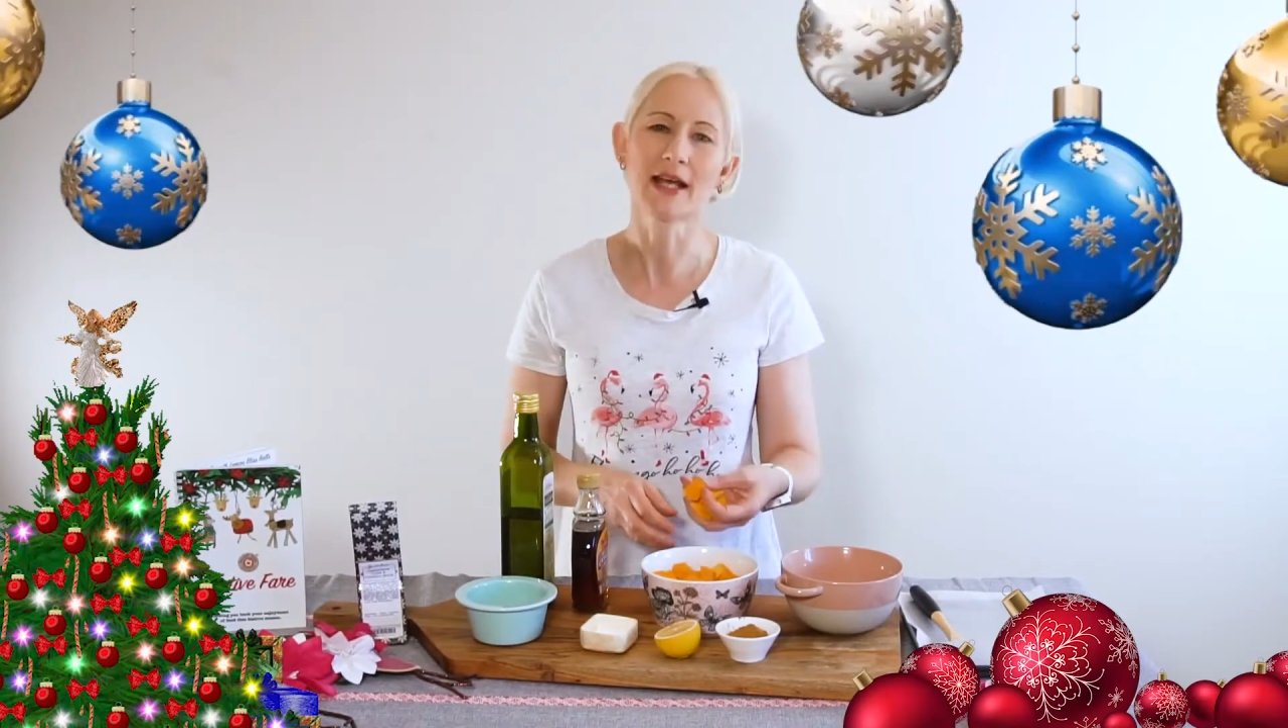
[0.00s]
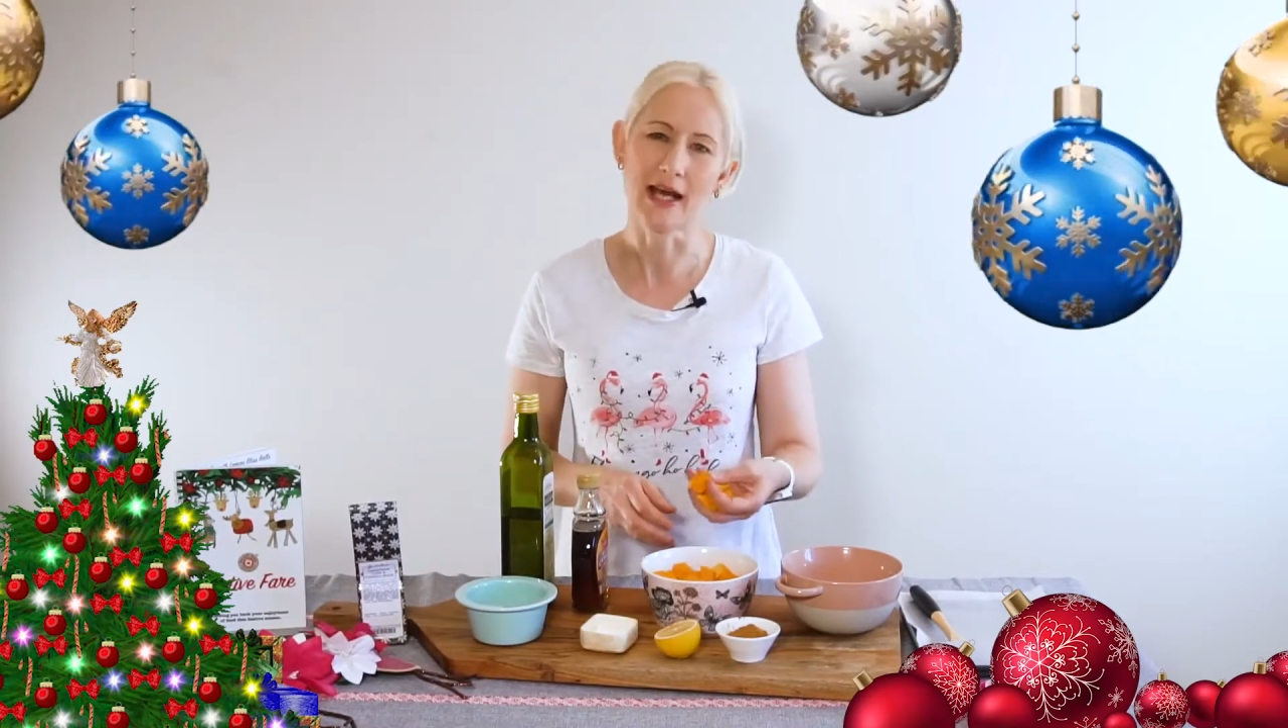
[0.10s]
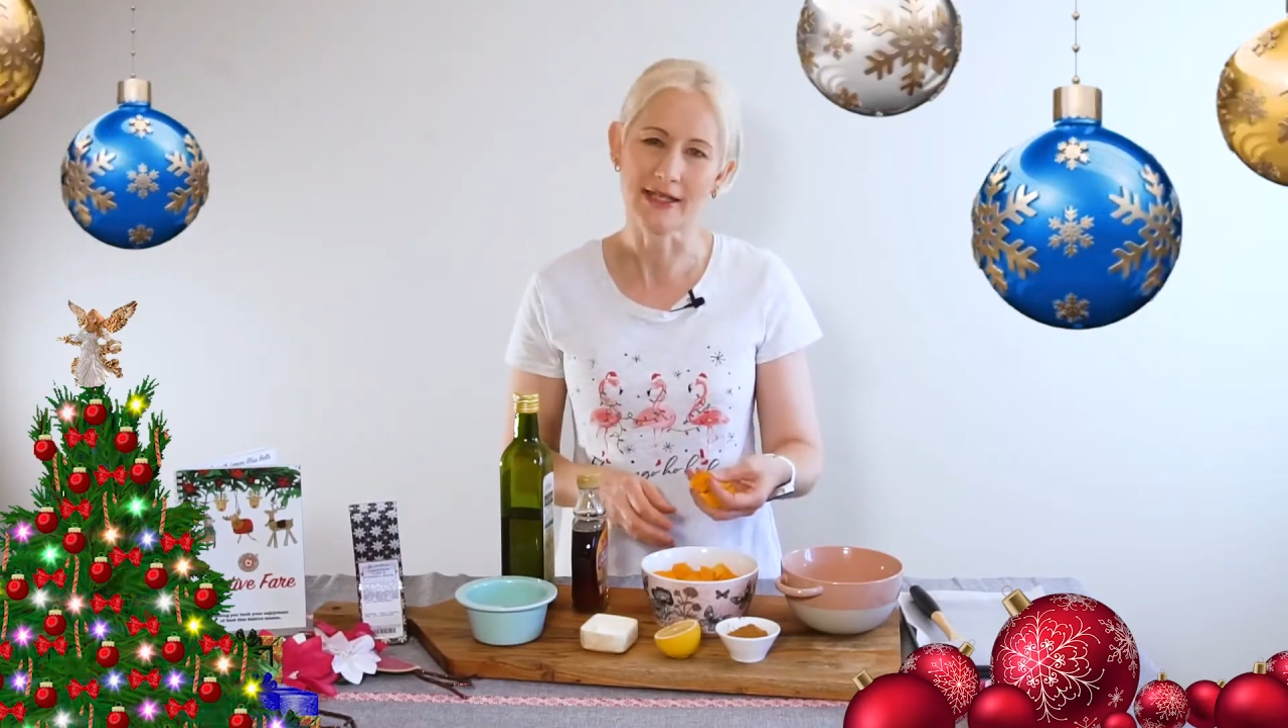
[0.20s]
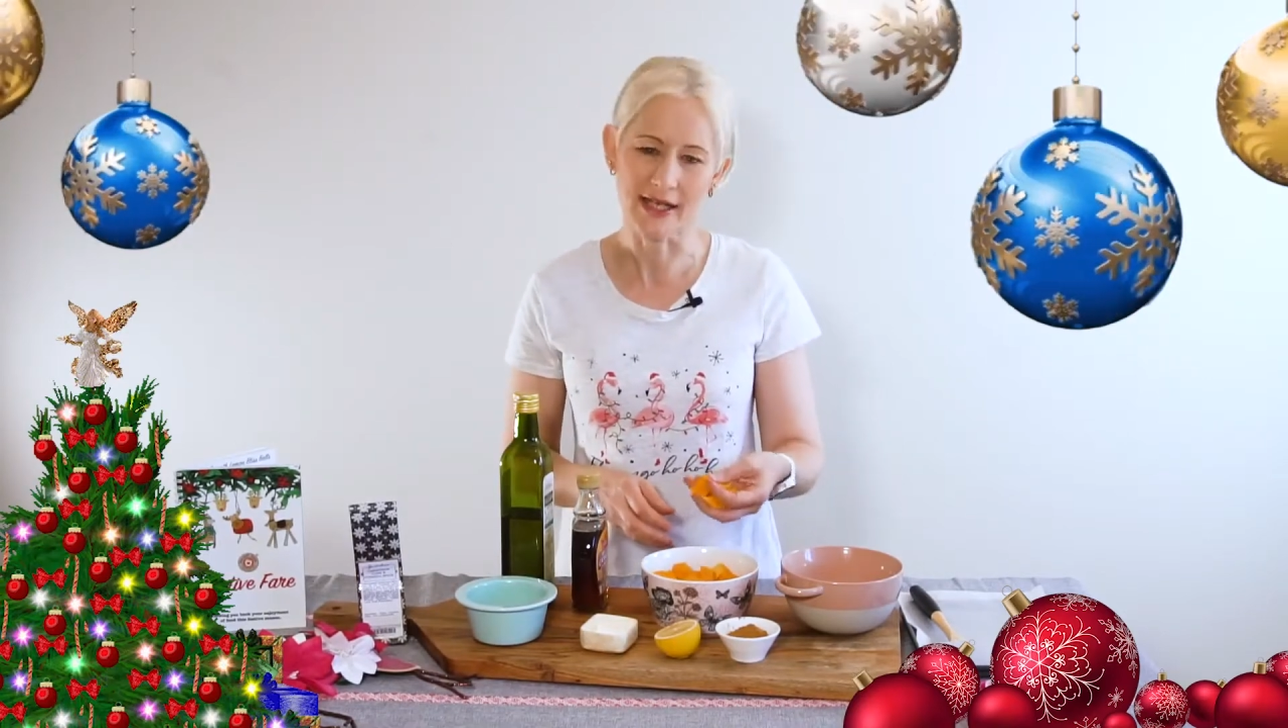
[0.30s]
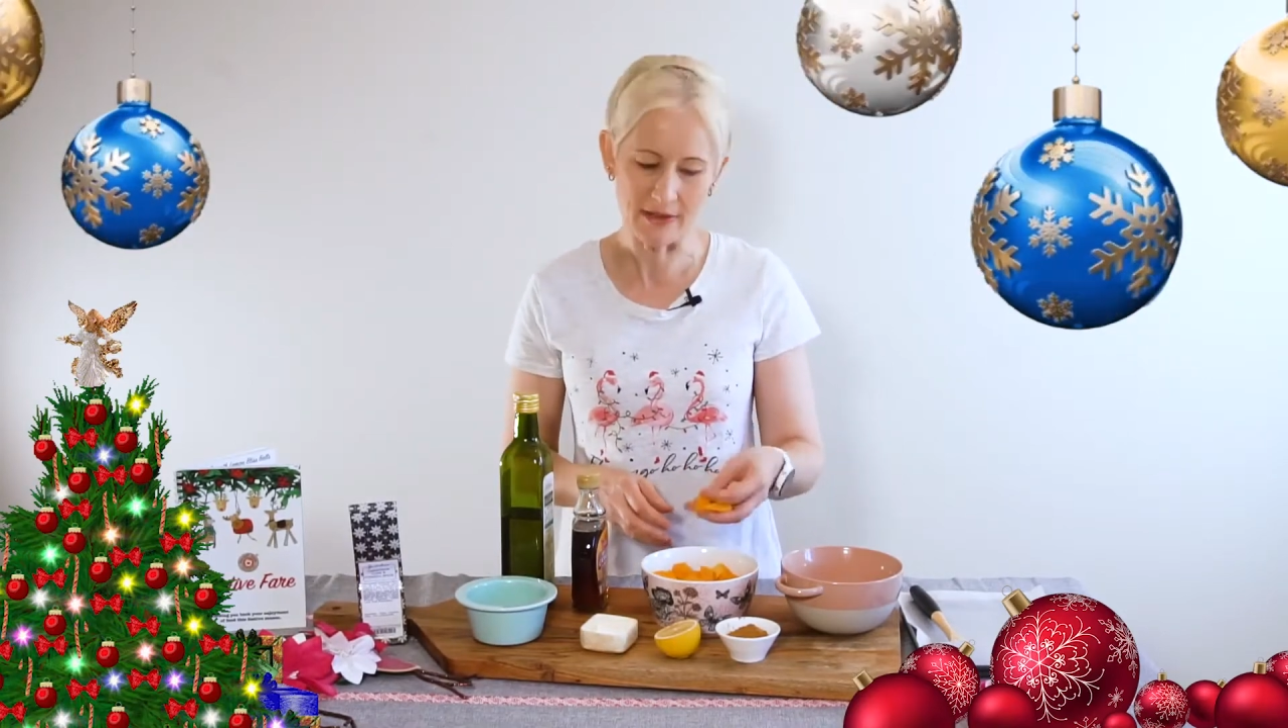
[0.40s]

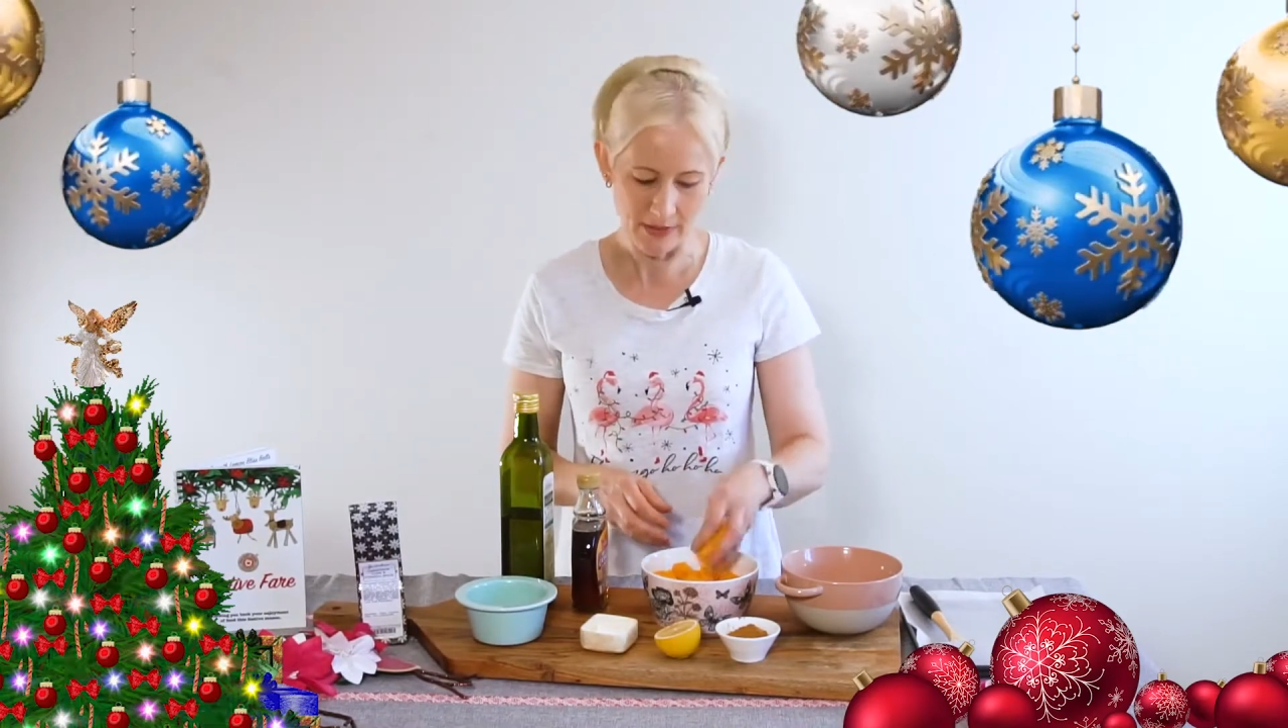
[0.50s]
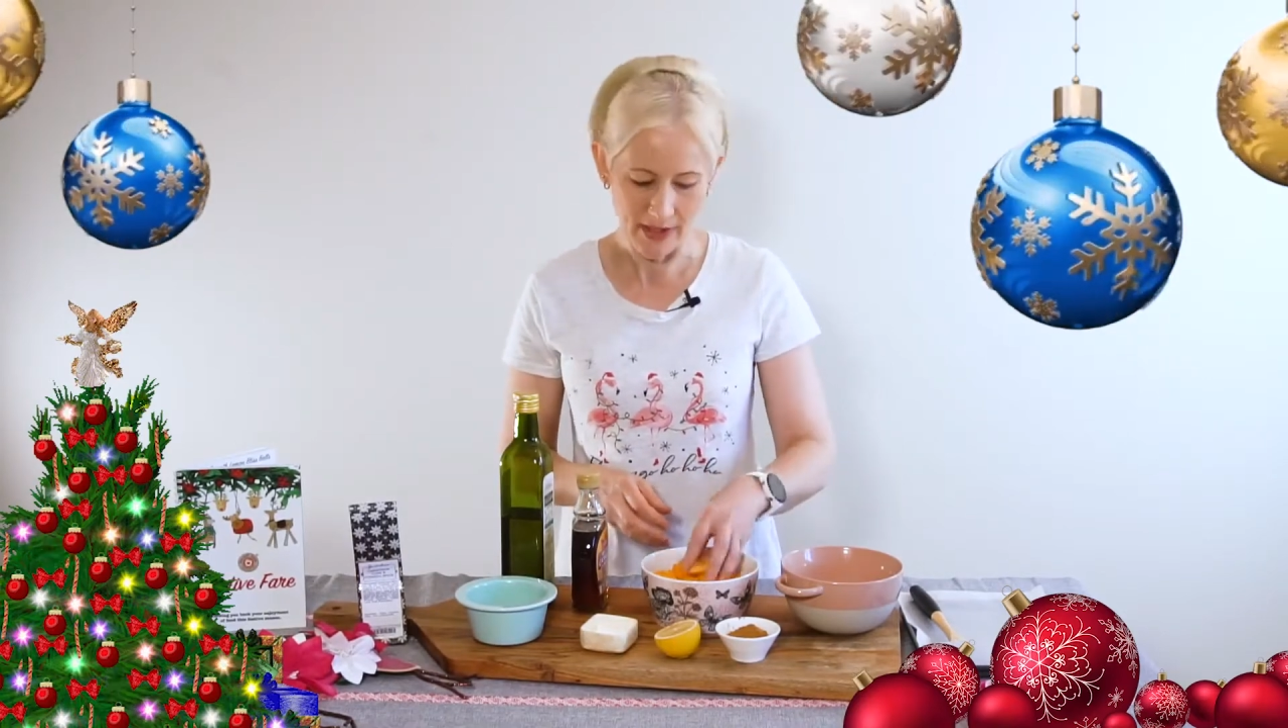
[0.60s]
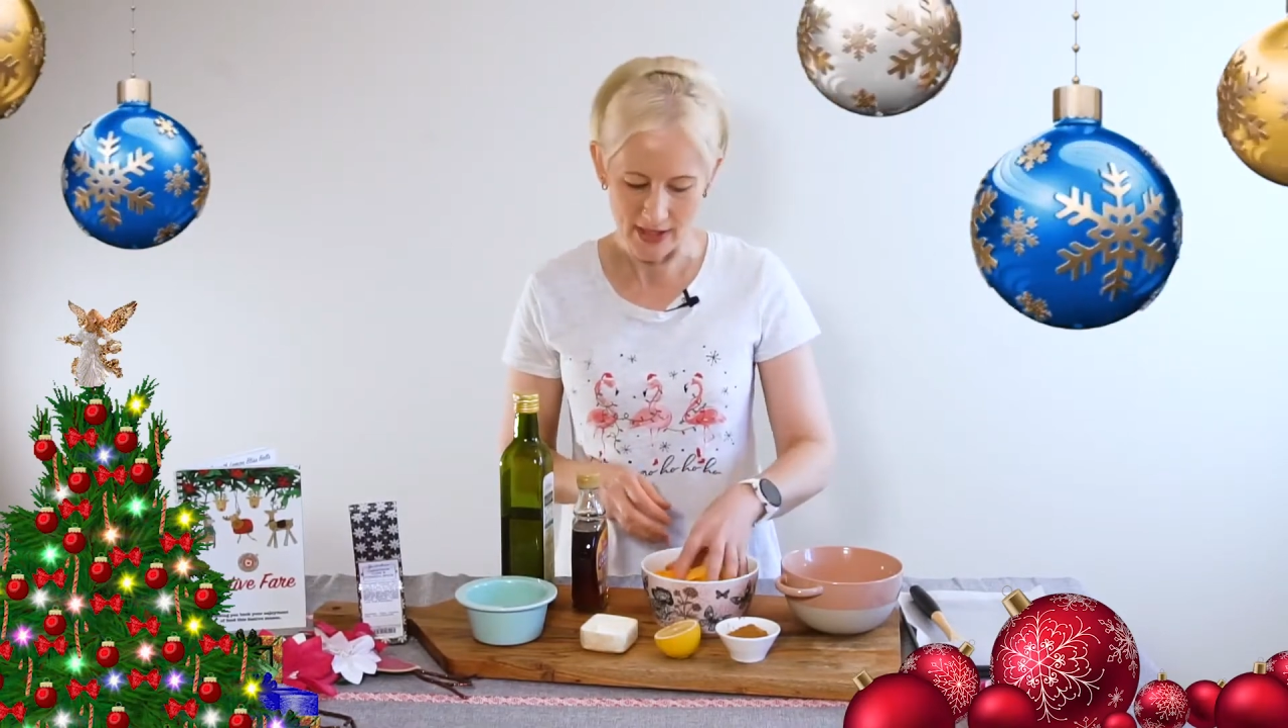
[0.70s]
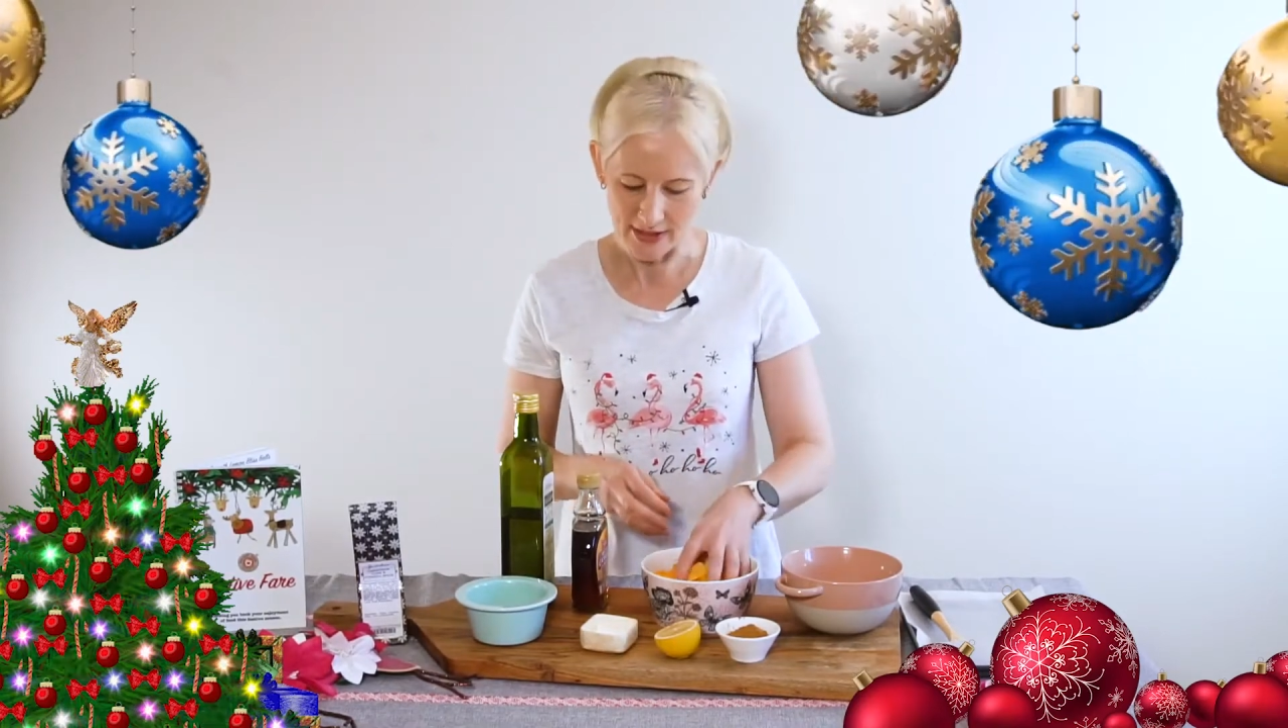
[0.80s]
cut up,